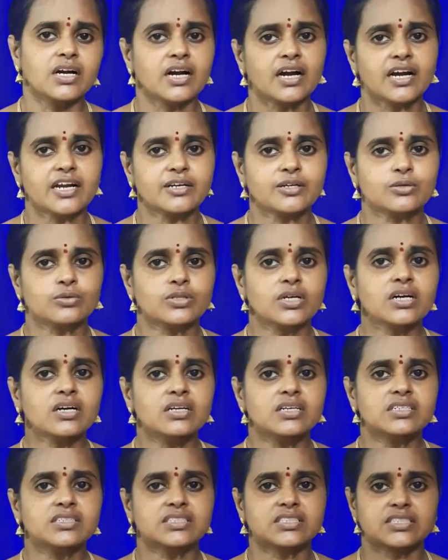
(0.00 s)
and to the
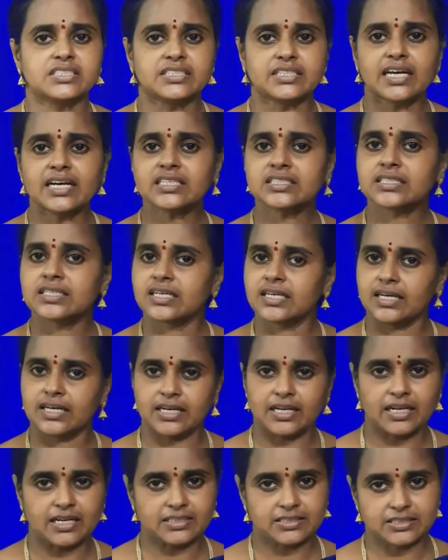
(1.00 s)
syntax
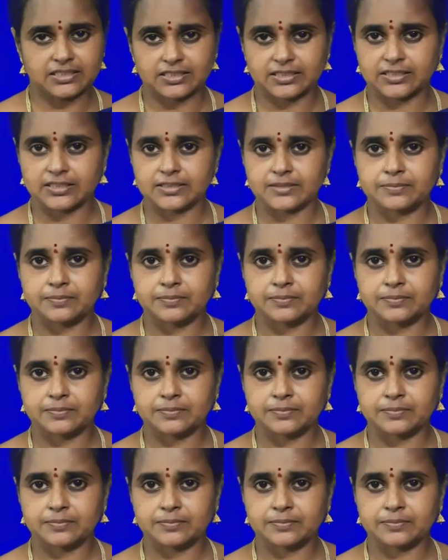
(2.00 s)
analysis.